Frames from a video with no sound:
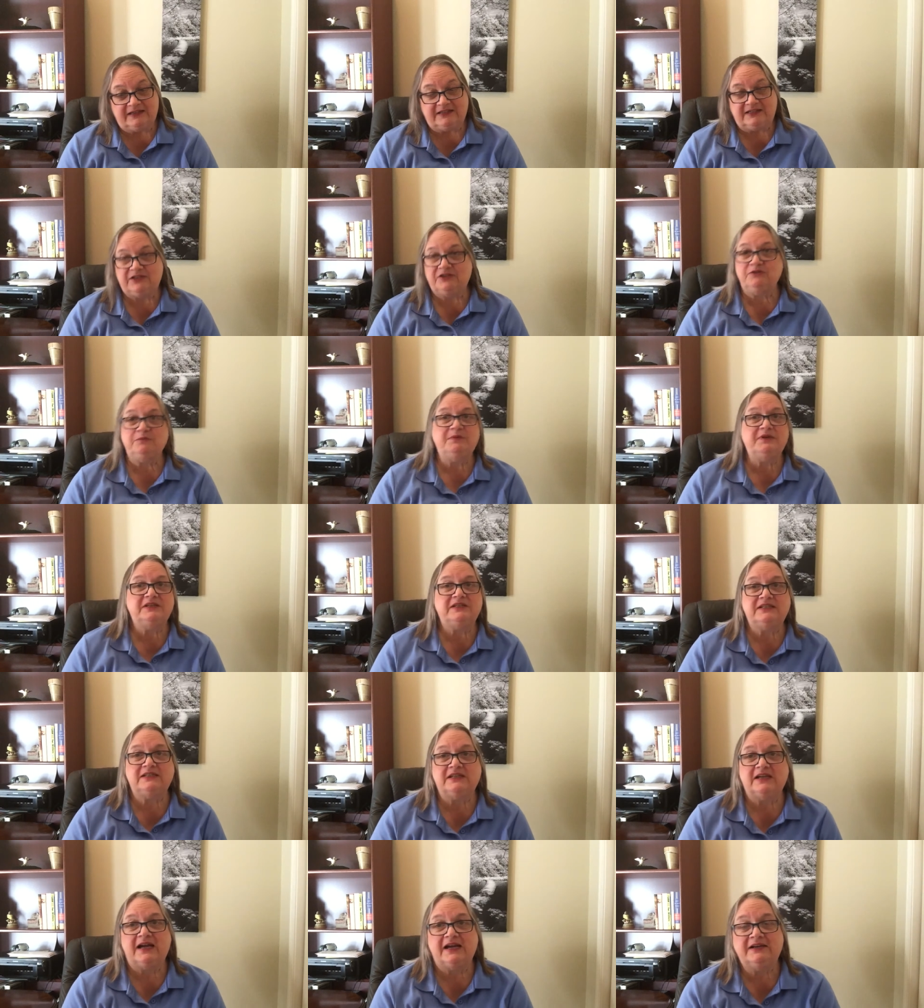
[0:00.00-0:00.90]
too
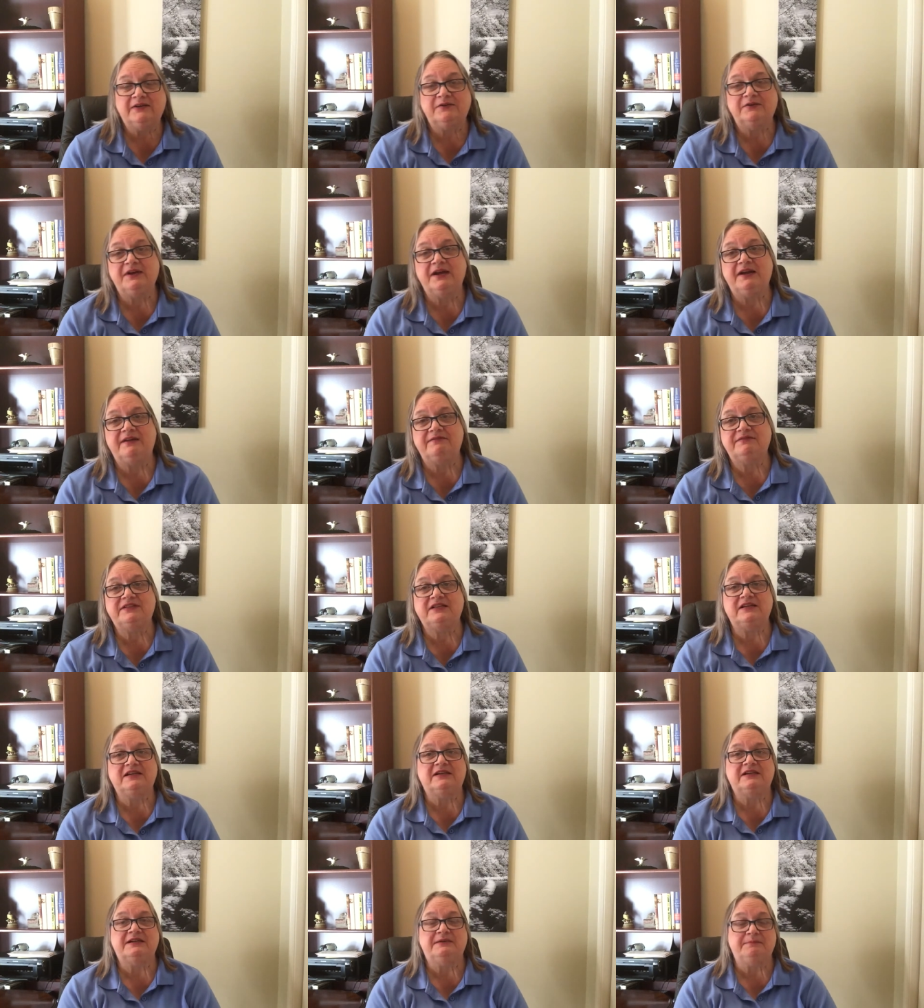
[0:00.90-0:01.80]
busy, I don't have
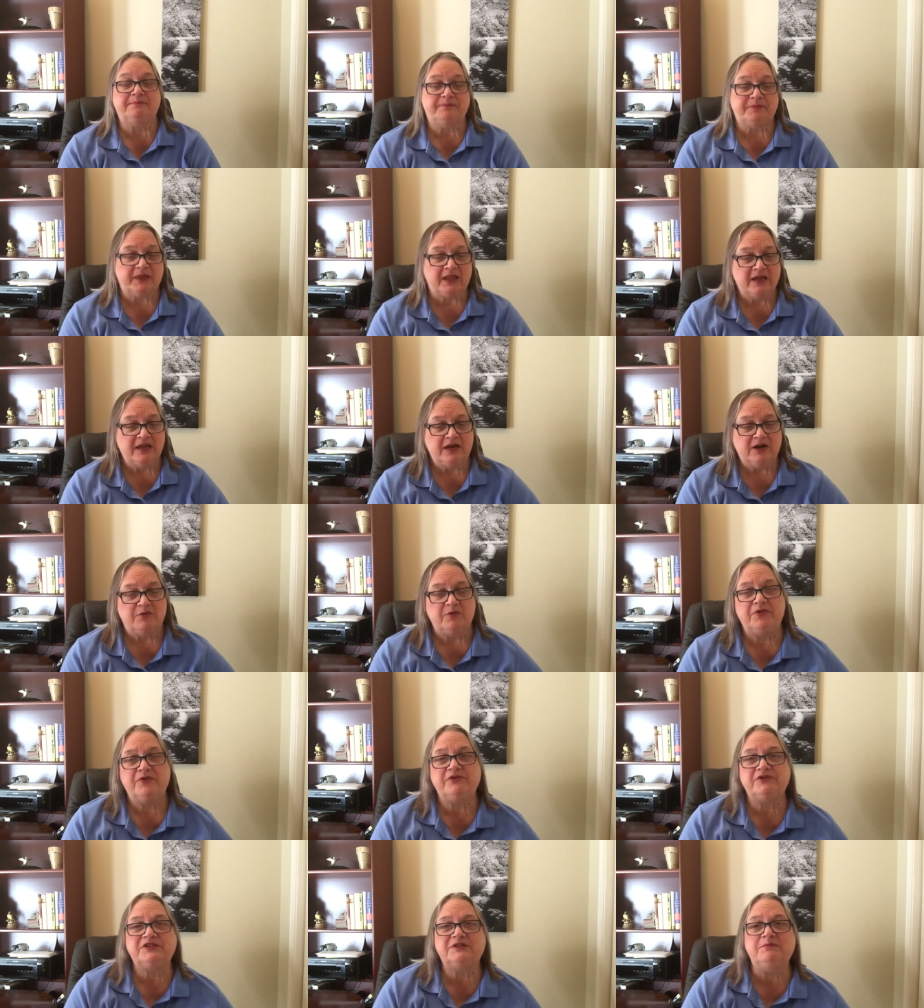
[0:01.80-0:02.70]
time.
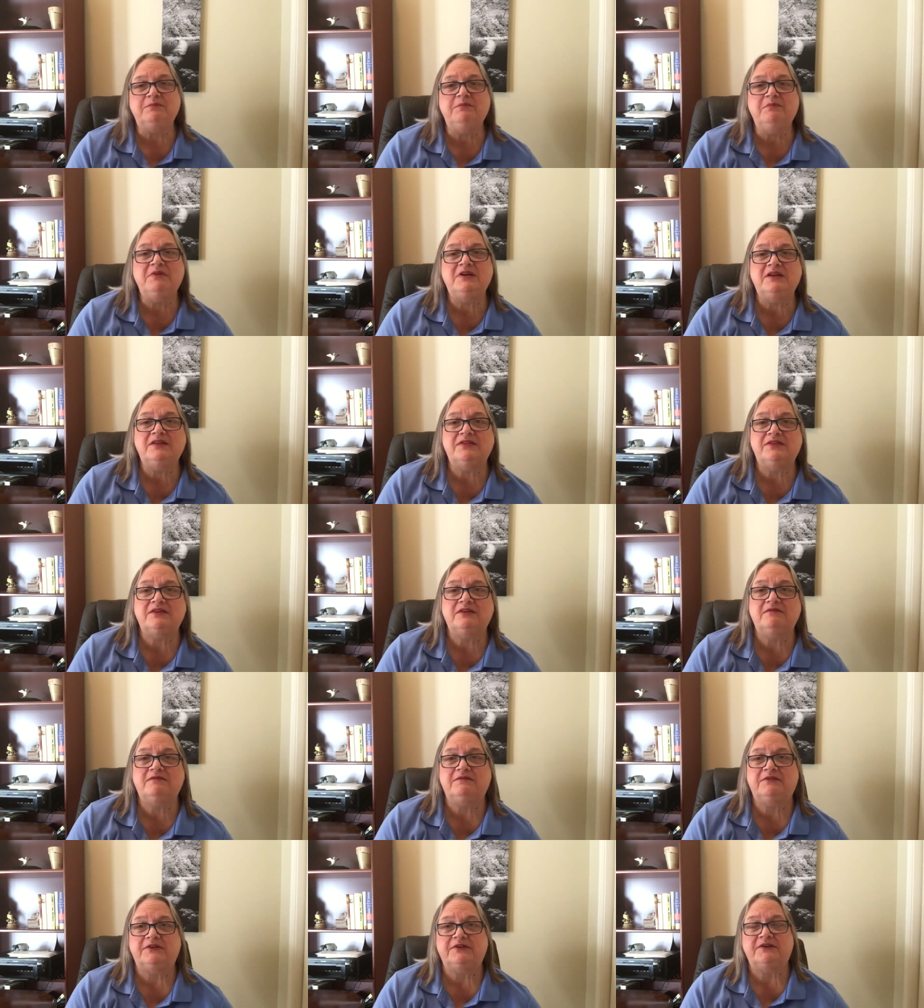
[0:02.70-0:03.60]
Well, there's a myth
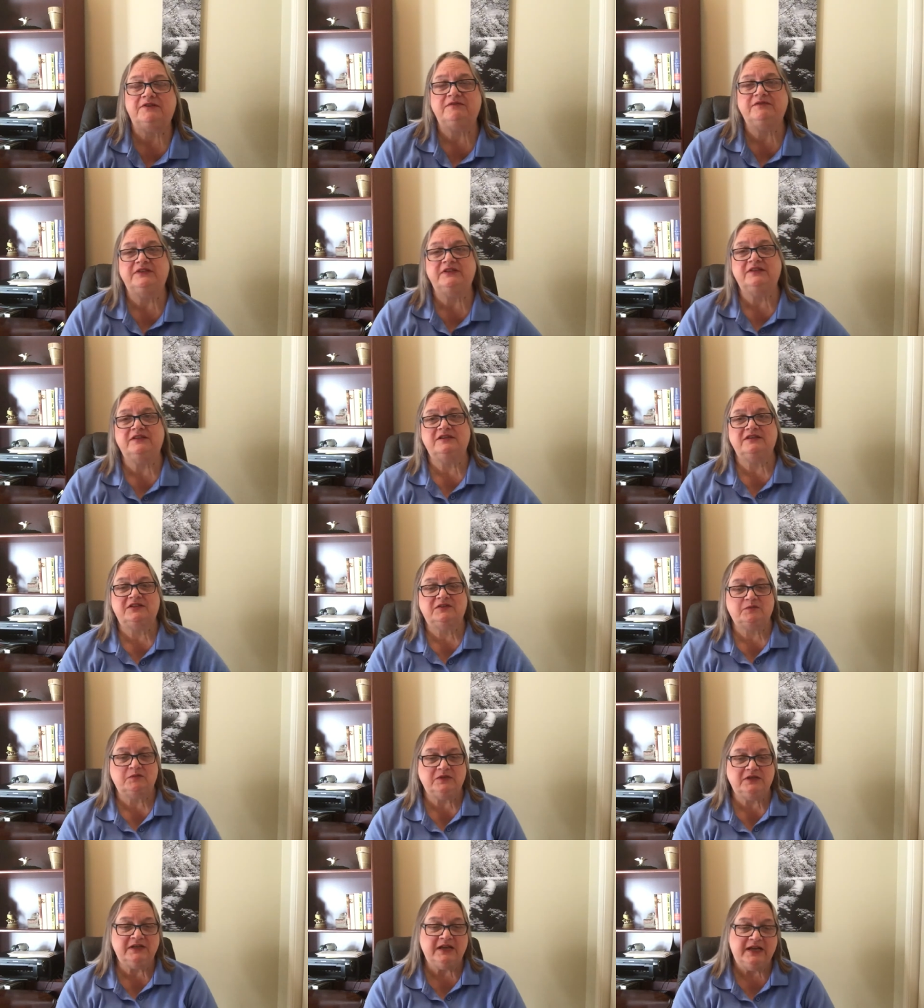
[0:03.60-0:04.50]
involved in this
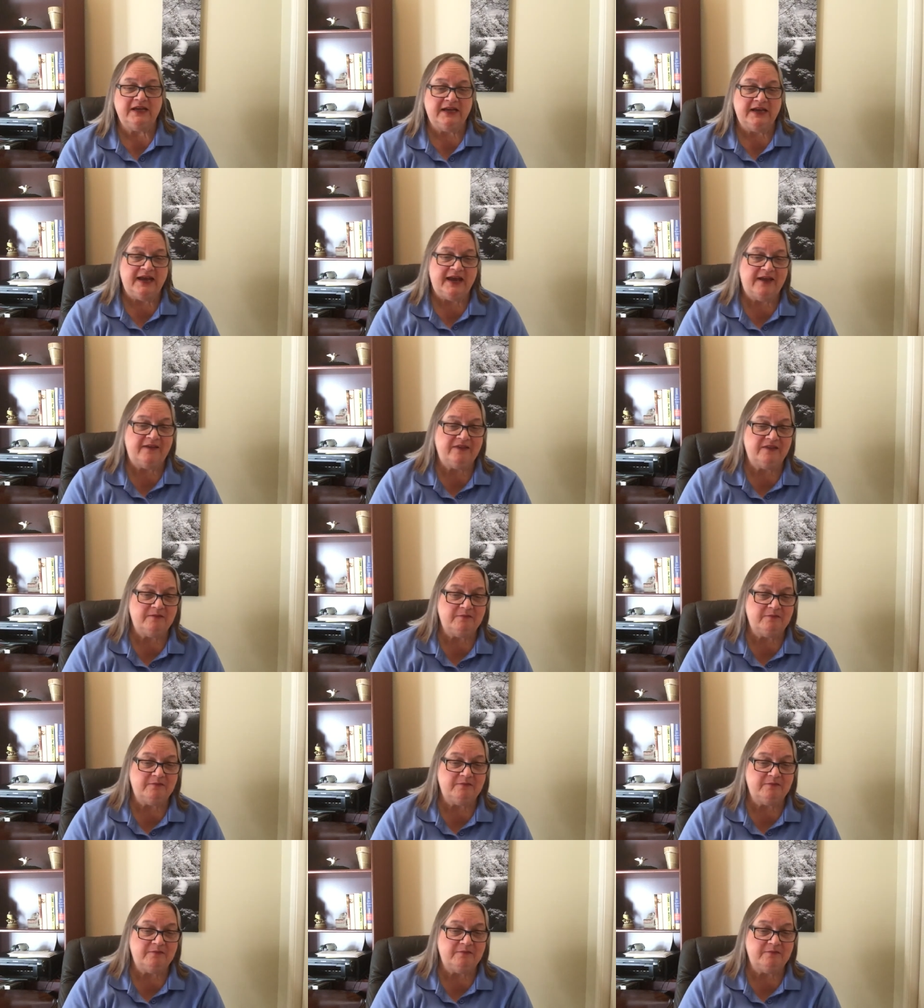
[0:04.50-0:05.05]
one, and